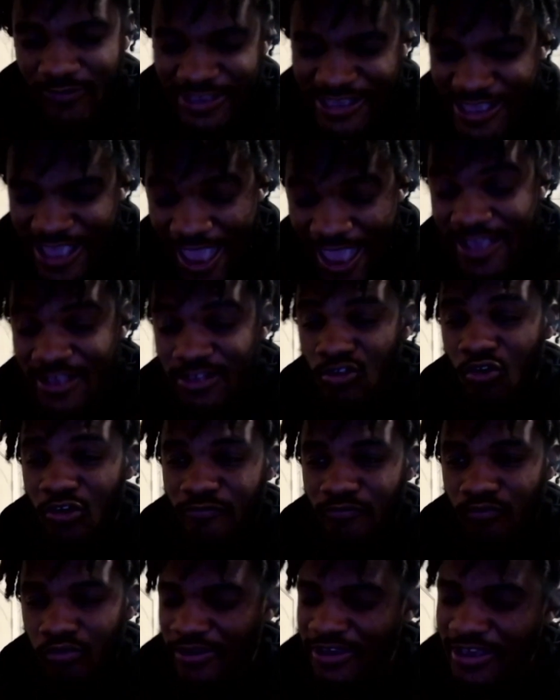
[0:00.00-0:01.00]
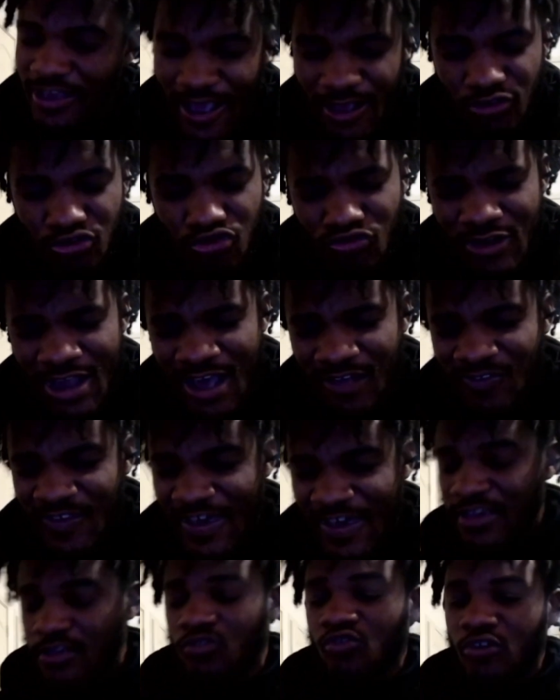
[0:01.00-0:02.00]
We hate North Point. I do not
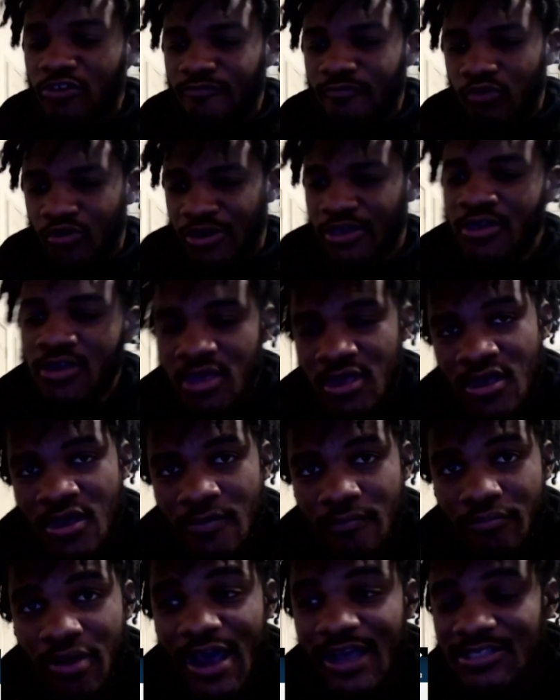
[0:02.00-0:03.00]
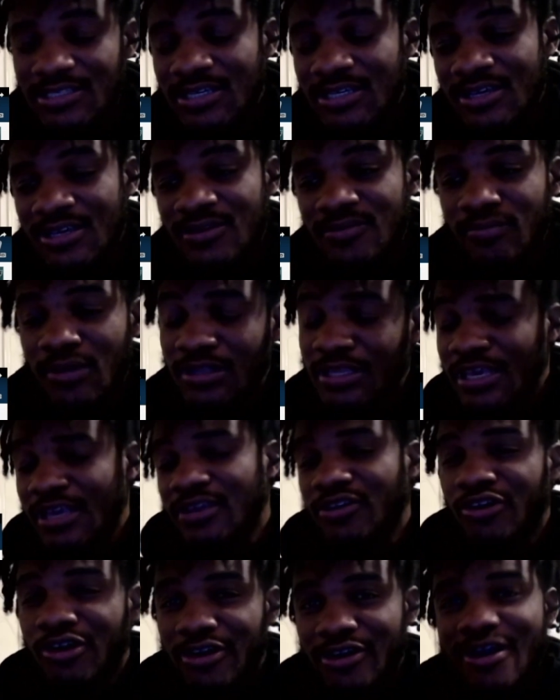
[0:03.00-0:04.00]
like North Point, but Malik,
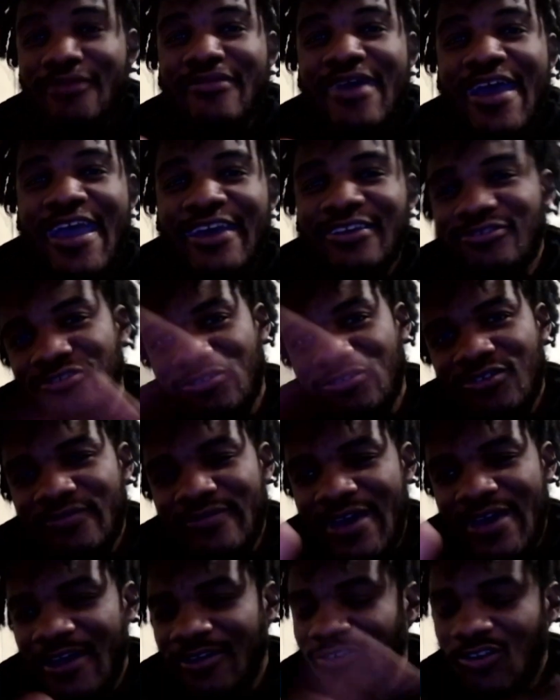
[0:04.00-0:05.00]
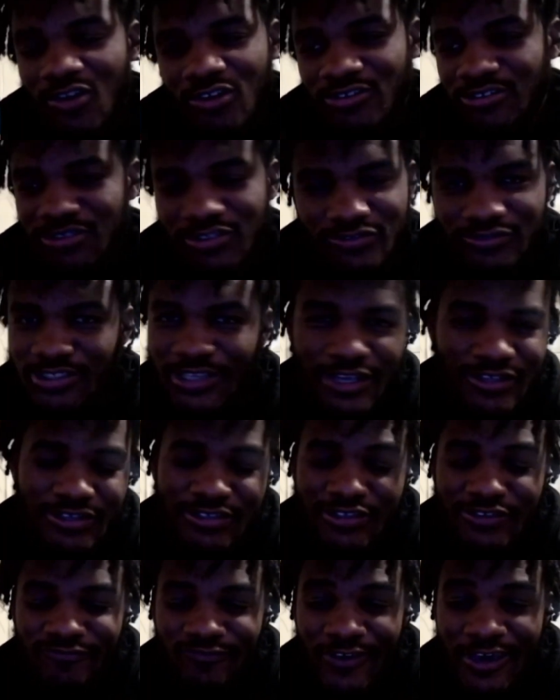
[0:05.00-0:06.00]
you're a good man, you're a good man, you're, you're
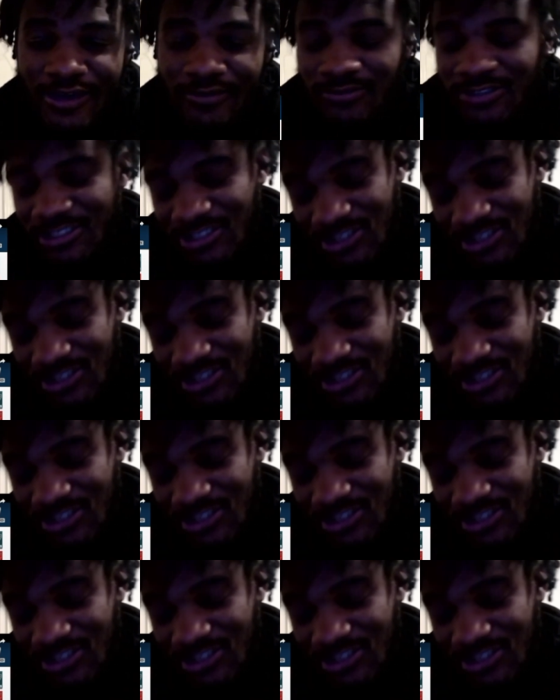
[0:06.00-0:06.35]
technically family.